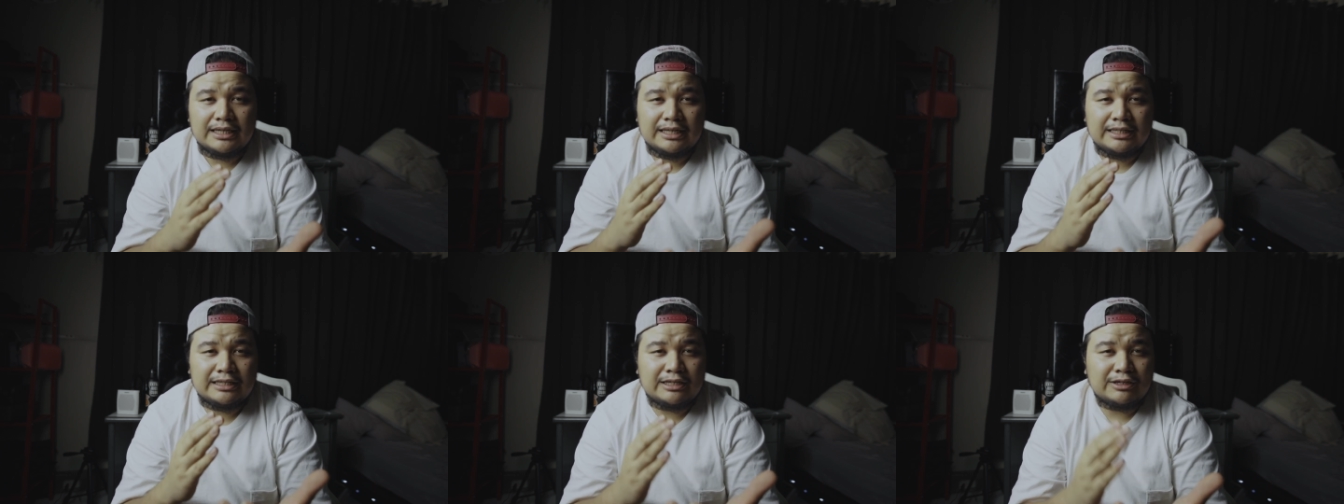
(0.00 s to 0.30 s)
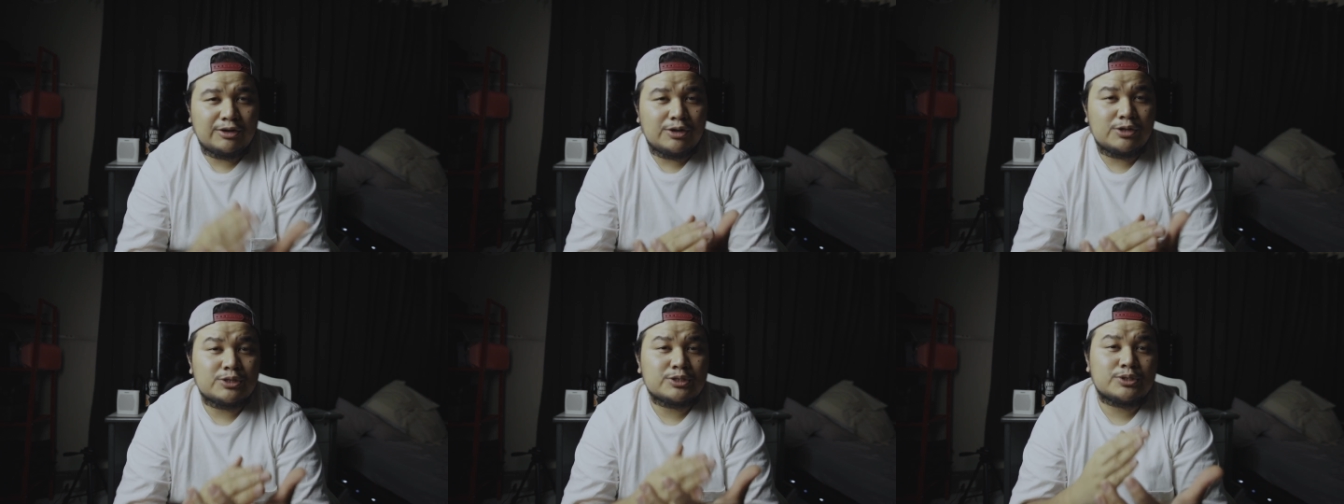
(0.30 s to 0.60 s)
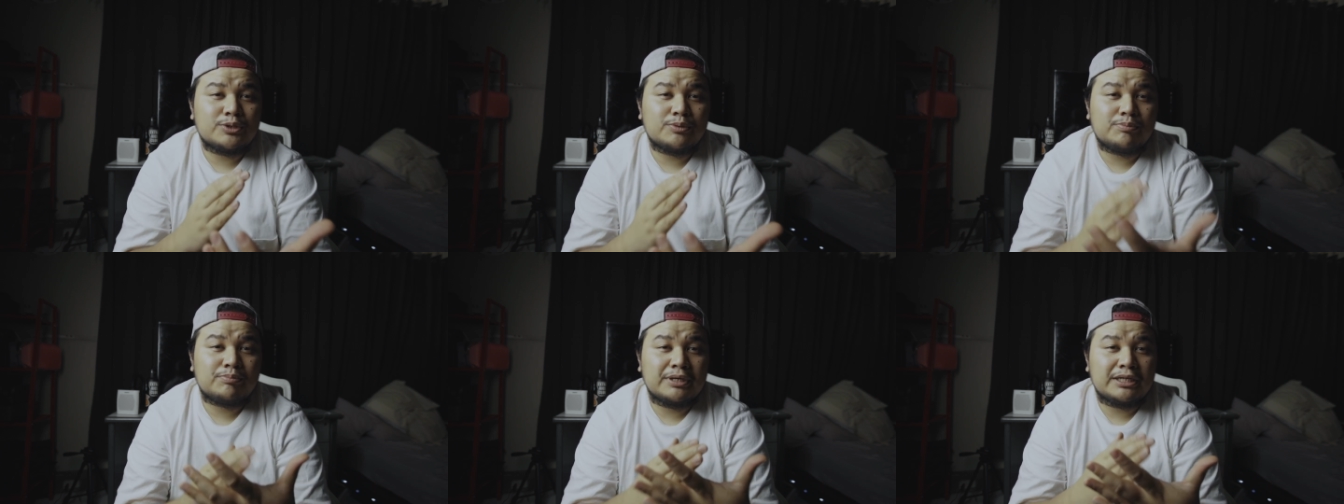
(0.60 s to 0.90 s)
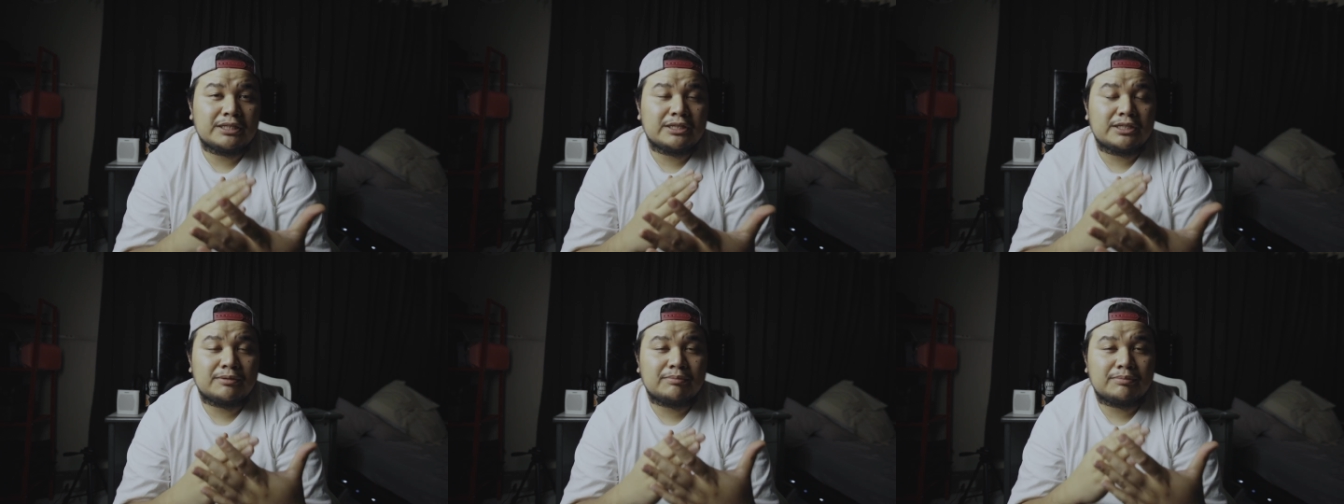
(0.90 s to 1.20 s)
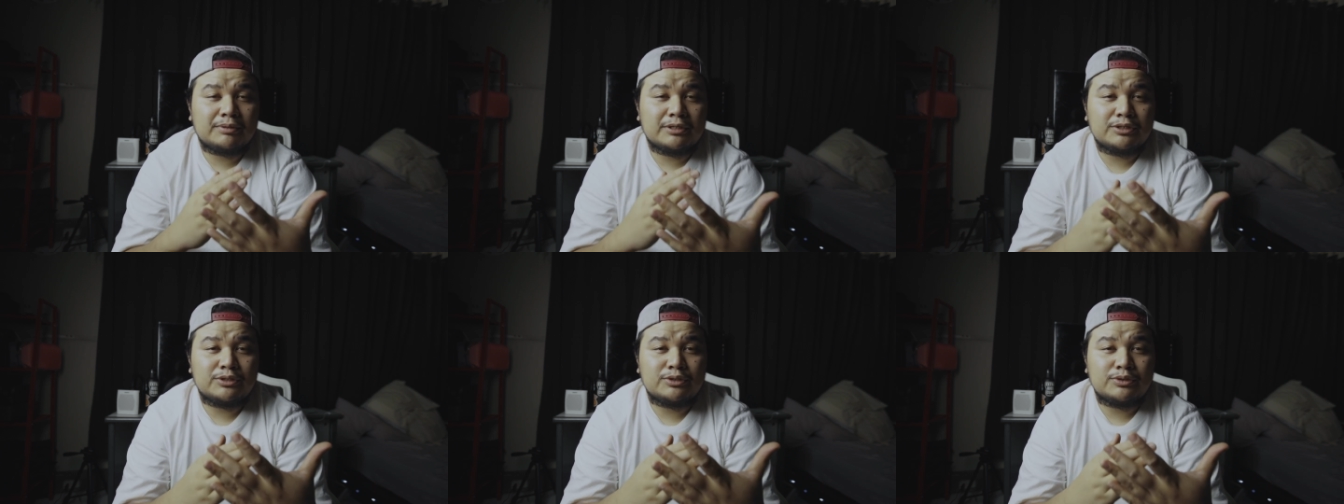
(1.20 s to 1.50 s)
And I also picked
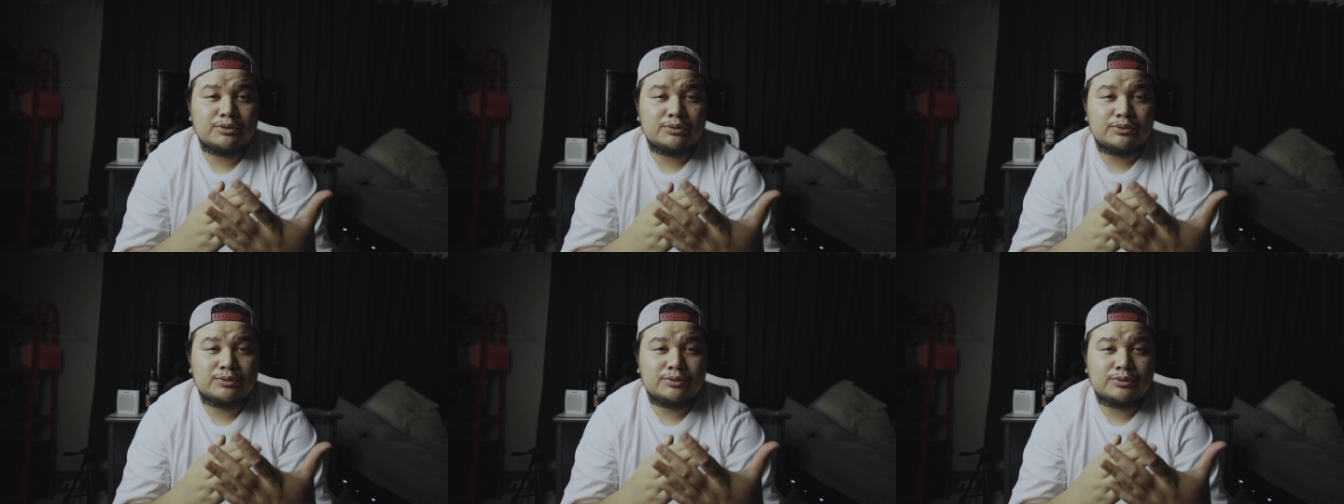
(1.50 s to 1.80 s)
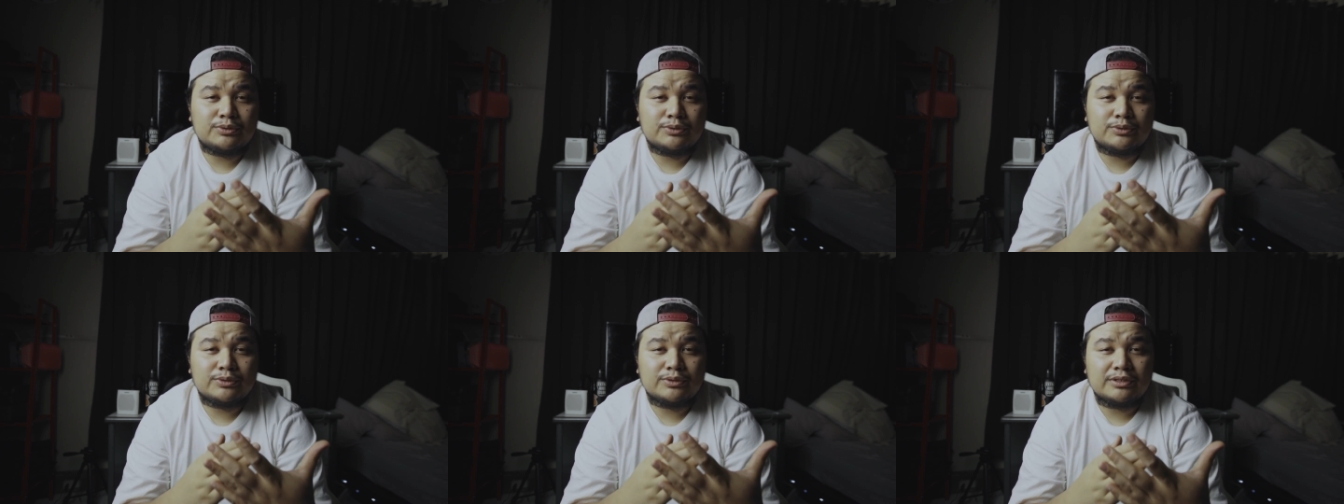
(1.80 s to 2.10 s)
up a new